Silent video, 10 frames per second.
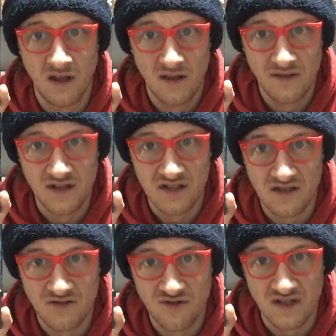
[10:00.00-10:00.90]
this
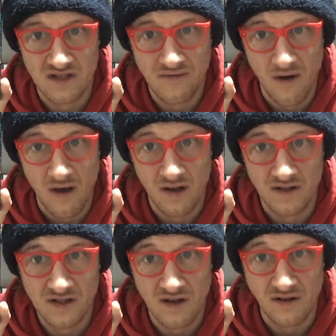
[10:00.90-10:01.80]
transfer had
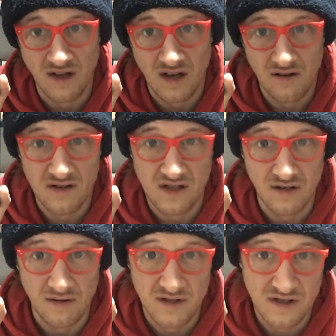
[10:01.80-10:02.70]
turned out, because it
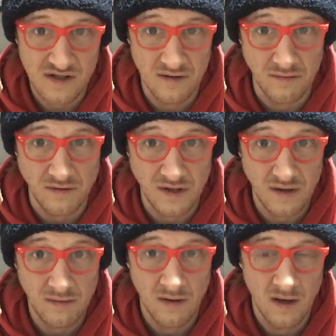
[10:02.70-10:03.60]
looks too
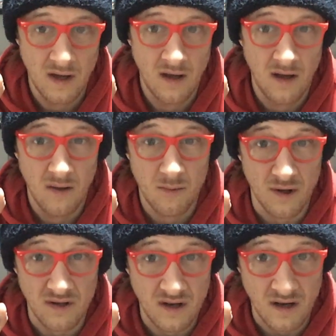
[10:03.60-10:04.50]
new.
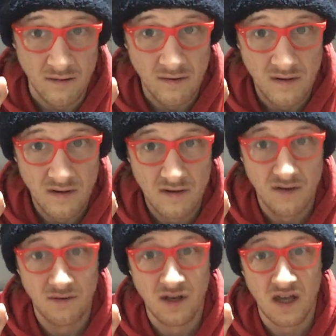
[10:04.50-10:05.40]
But you know,
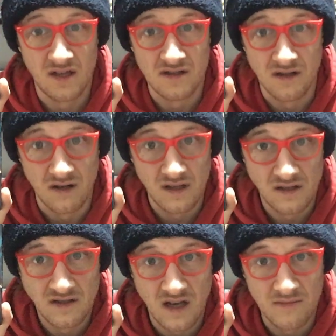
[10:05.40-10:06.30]
who cares? Like,
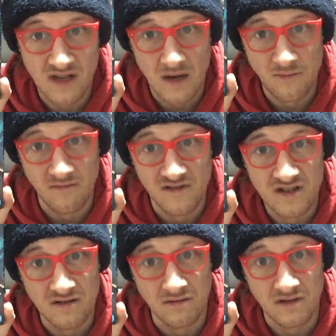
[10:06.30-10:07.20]
James Cameron
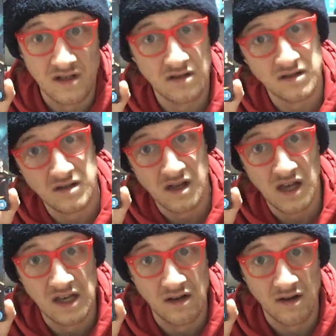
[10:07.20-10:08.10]
restored it,
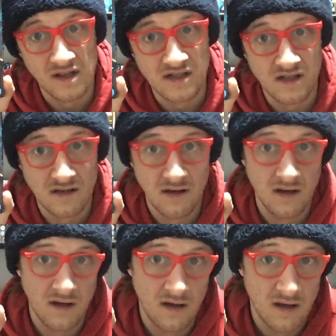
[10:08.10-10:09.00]
he liked it,
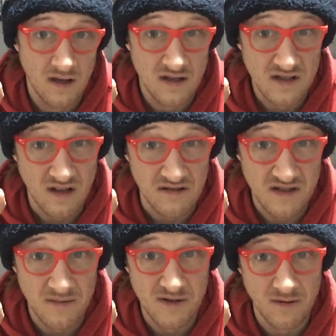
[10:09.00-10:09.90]
so it's
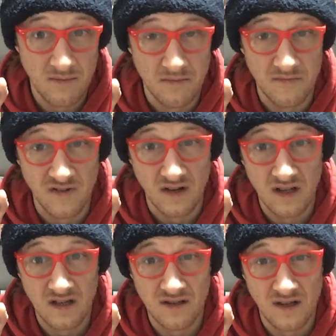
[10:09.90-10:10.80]
up to him
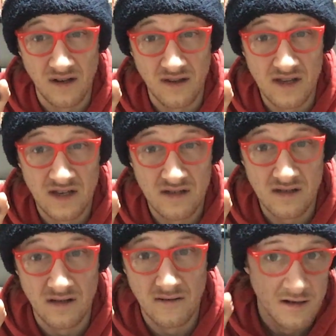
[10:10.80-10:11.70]
really at the end of the day,
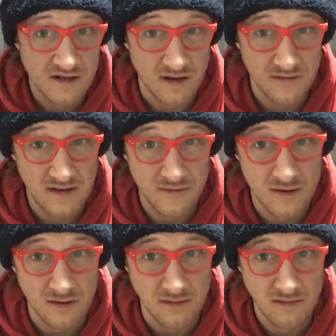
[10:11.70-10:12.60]
isn't it? So if you have
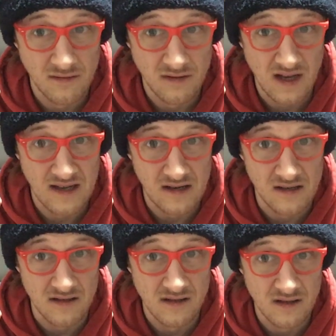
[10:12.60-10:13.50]
got
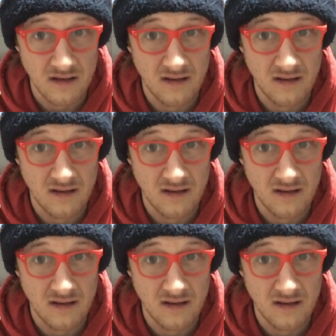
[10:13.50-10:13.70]
Aliens